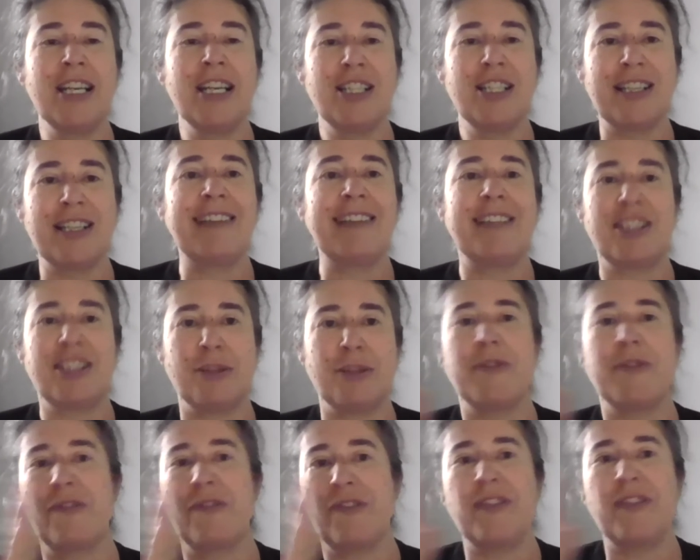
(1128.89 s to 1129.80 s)
to to
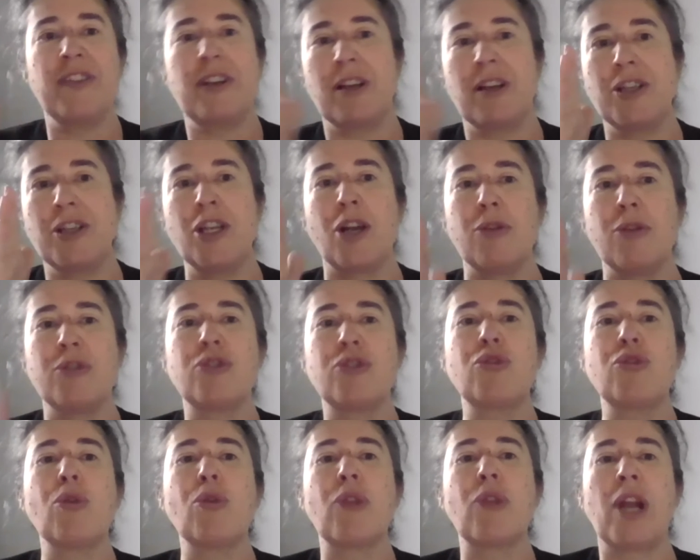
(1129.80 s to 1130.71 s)
you know
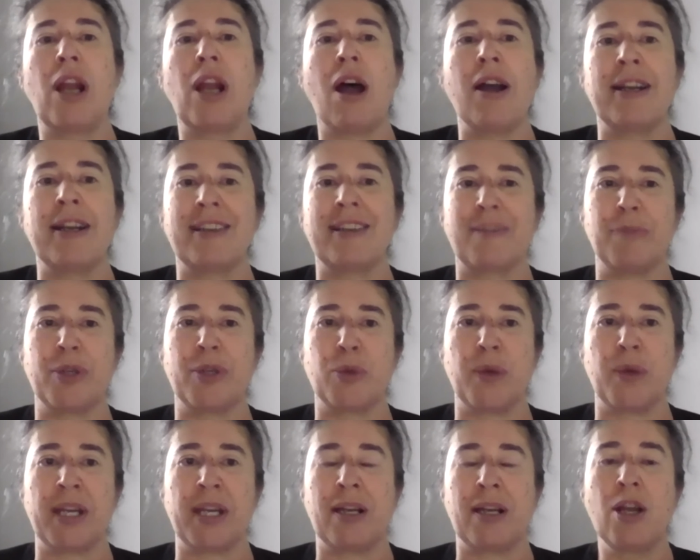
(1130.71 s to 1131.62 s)
draw the lines
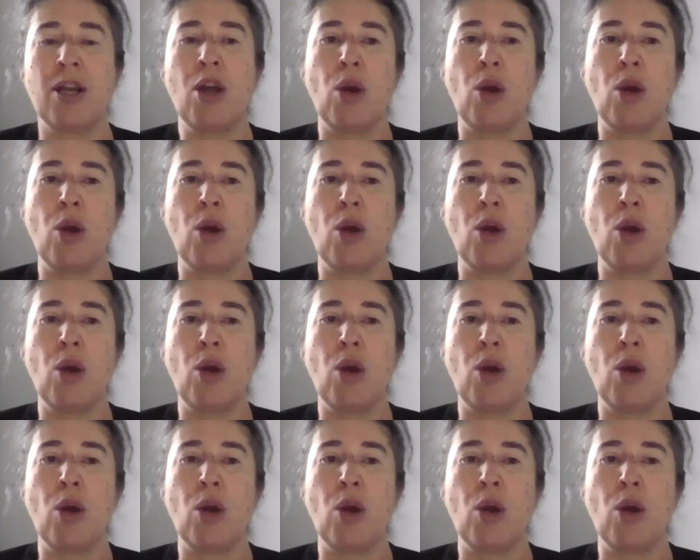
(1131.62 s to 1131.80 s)
between